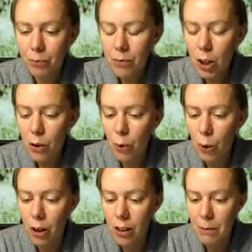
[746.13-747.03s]

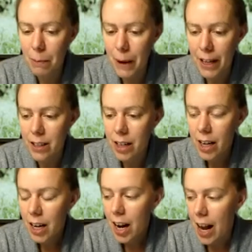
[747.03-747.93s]
for a little bit.
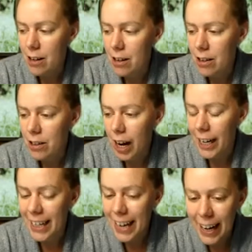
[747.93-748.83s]
And I
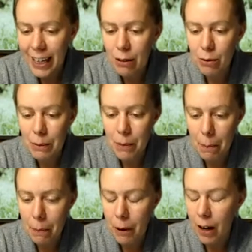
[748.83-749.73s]
can't
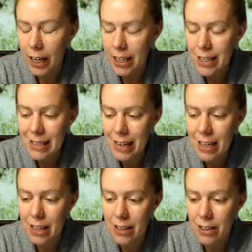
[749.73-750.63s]
remember, I need to sit
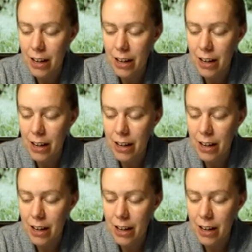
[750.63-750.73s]
and